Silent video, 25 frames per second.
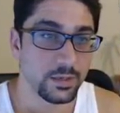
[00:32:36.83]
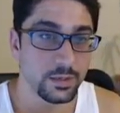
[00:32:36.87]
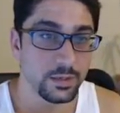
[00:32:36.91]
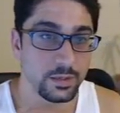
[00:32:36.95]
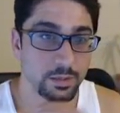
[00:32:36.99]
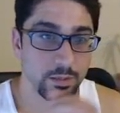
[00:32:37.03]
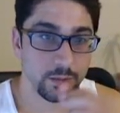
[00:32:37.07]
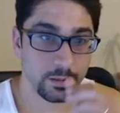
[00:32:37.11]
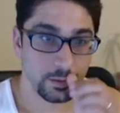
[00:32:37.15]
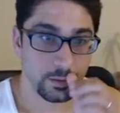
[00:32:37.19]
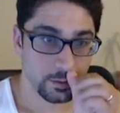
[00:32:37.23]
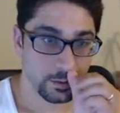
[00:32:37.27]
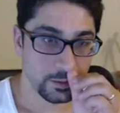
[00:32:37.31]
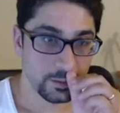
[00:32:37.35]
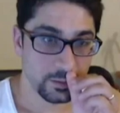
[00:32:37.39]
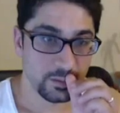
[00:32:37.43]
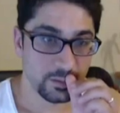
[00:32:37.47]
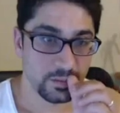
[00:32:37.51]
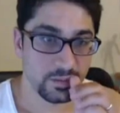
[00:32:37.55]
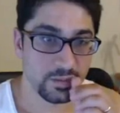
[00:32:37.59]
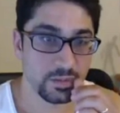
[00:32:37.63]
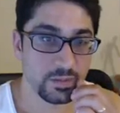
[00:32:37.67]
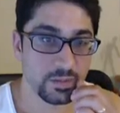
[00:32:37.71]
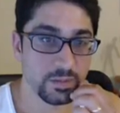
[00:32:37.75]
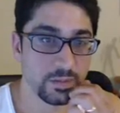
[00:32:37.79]
dedicated to
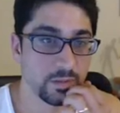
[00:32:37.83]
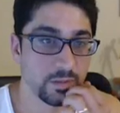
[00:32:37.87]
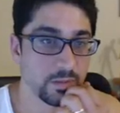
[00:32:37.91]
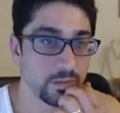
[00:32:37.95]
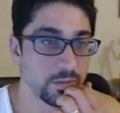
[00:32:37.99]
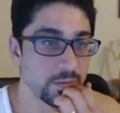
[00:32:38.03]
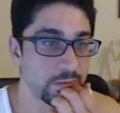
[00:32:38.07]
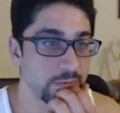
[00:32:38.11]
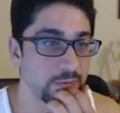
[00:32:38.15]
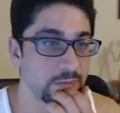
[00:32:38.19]
be to